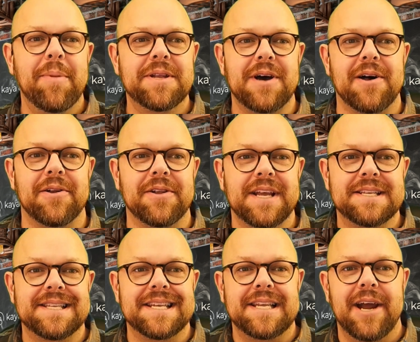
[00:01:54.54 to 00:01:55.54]
McDonald is
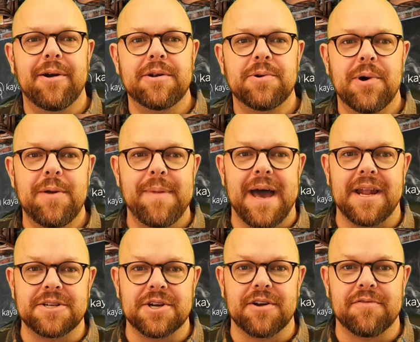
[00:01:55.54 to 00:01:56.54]
the territory
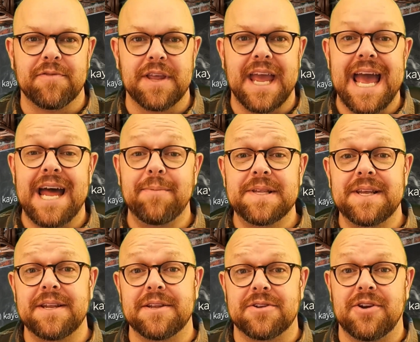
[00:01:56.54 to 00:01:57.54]
manager for the cannabis
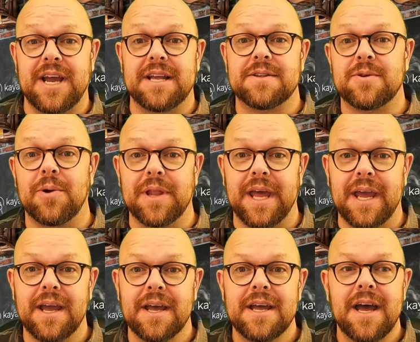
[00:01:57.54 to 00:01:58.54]
industry at Solink,